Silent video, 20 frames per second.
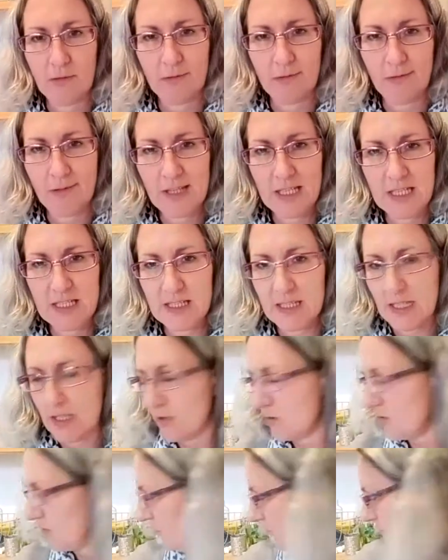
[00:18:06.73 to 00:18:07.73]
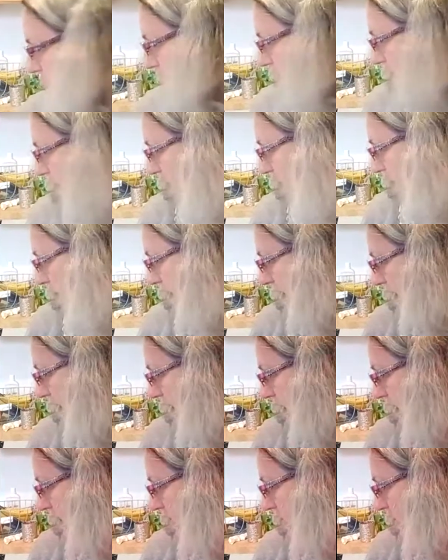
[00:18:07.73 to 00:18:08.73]
the Ascension runes
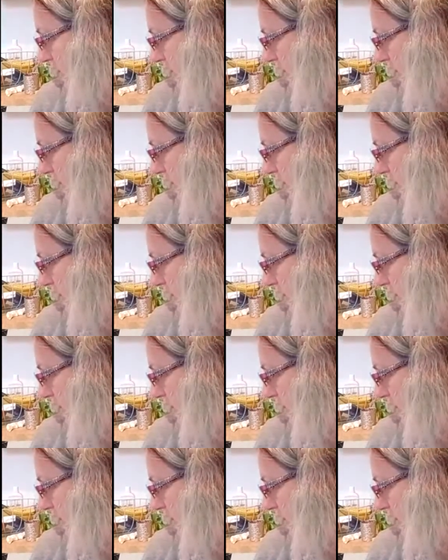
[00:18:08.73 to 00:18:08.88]
page.